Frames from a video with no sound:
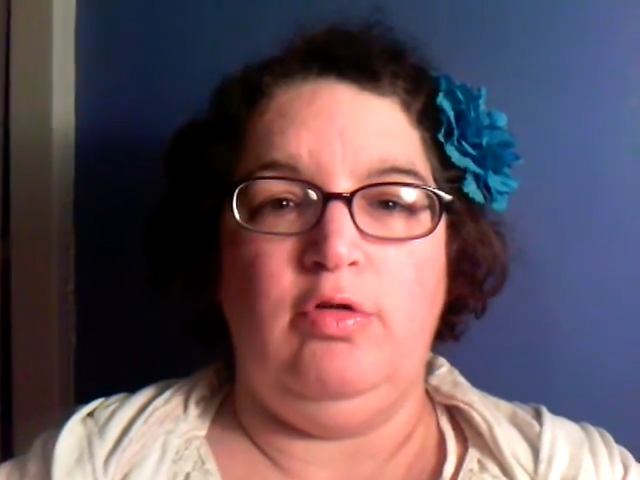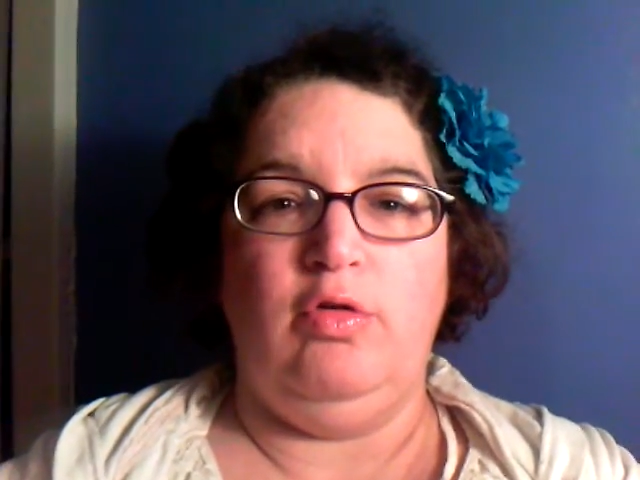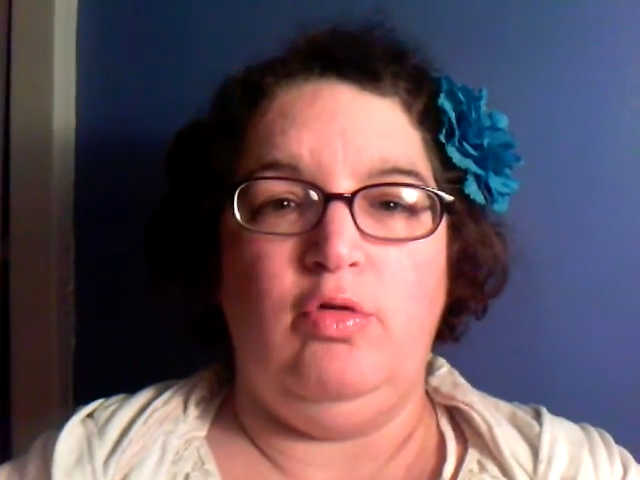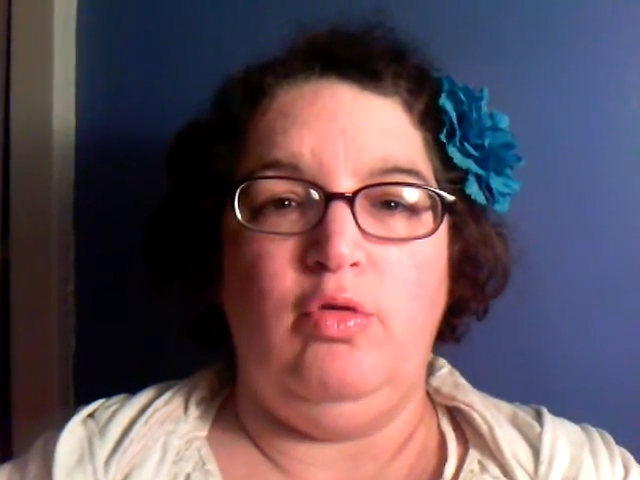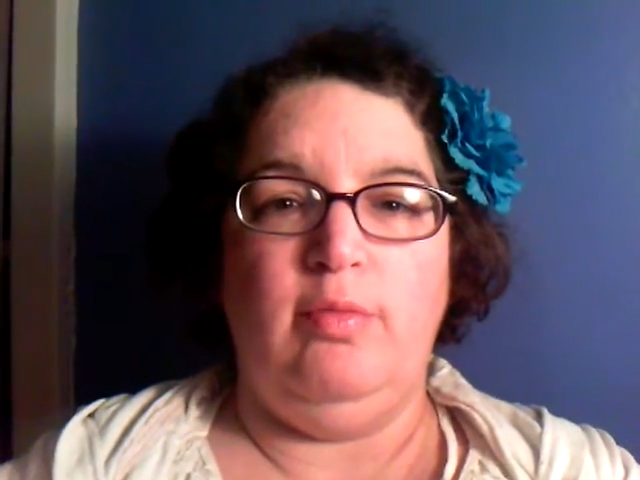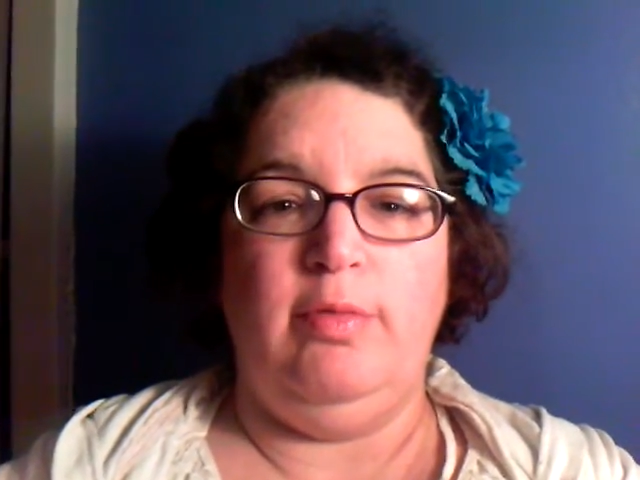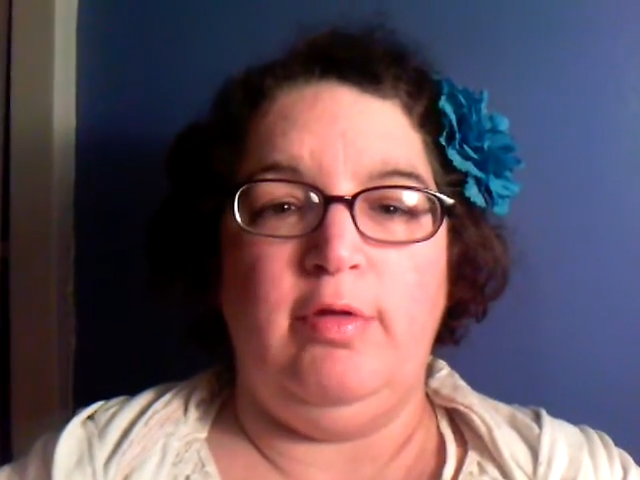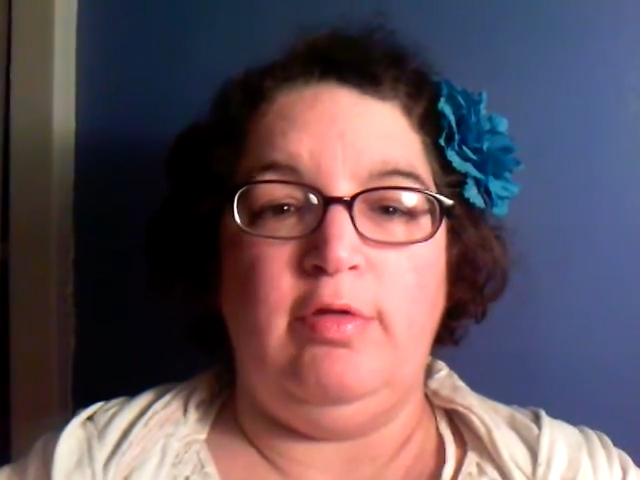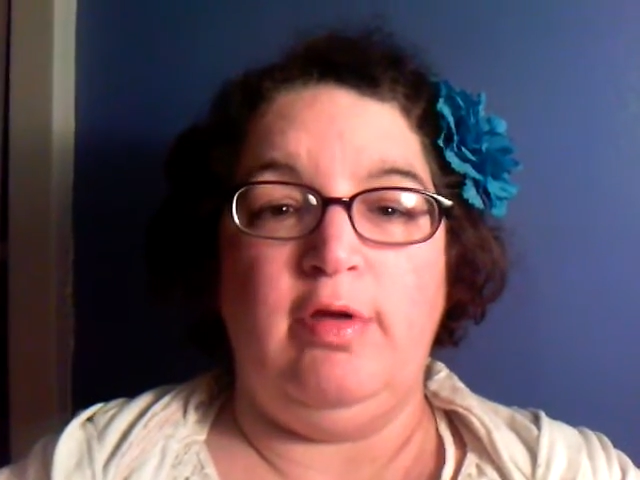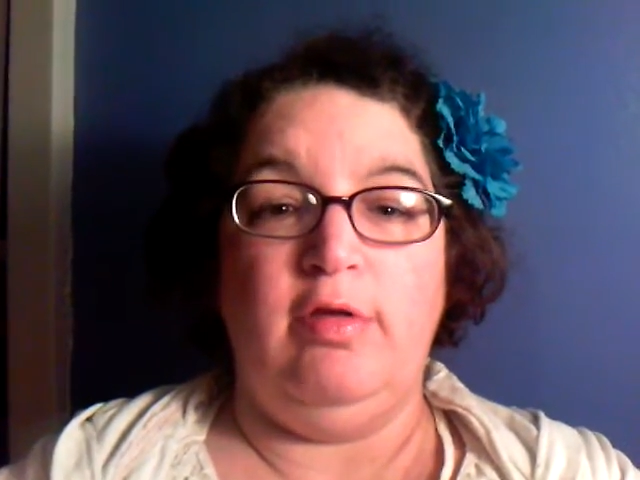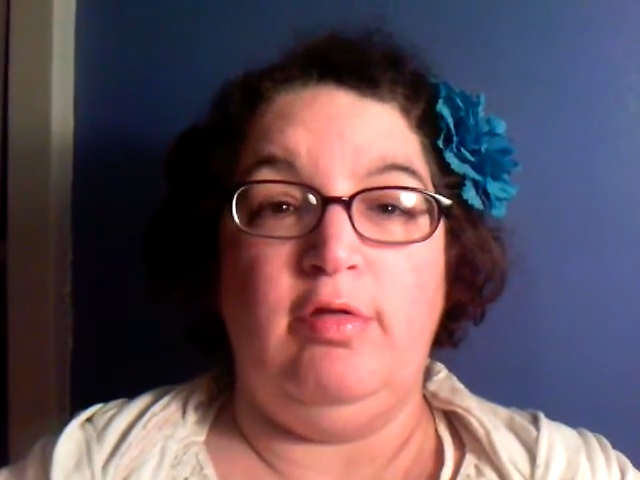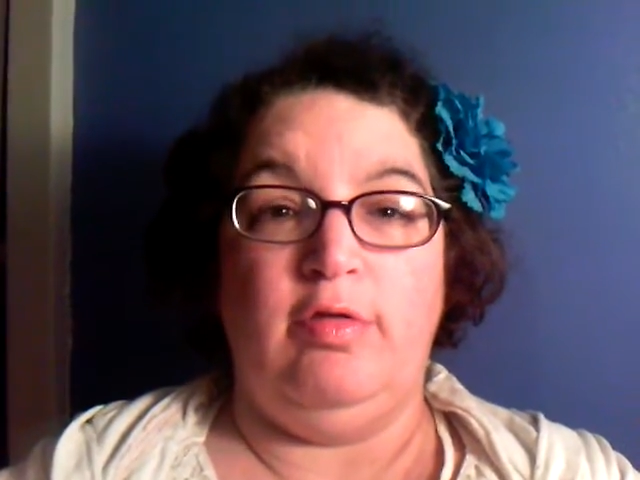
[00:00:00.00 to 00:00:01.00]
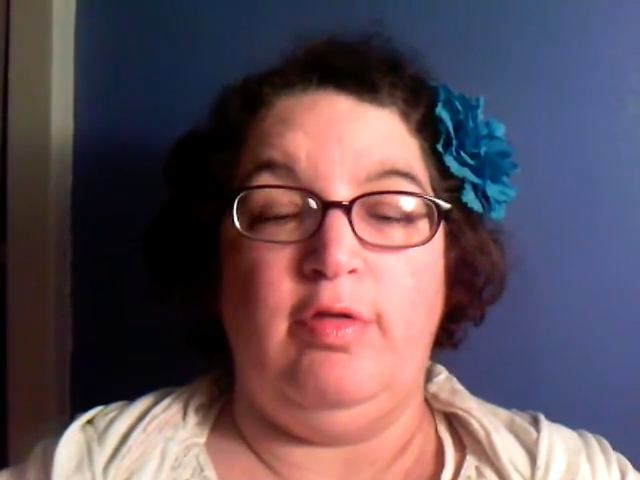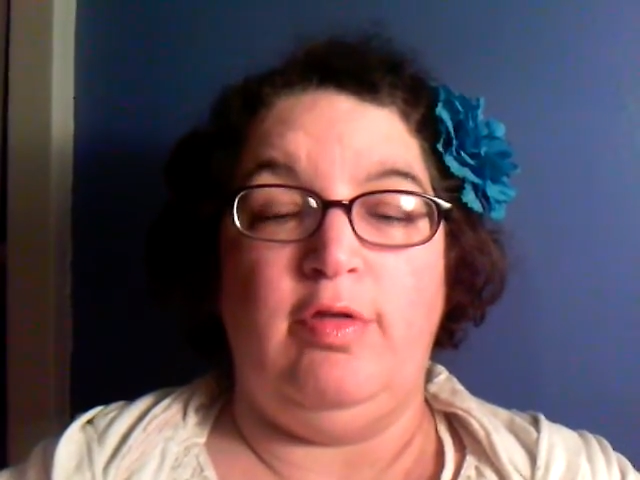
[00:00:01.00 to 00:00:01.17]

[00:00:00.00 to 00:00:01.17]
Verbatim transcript: to whom this is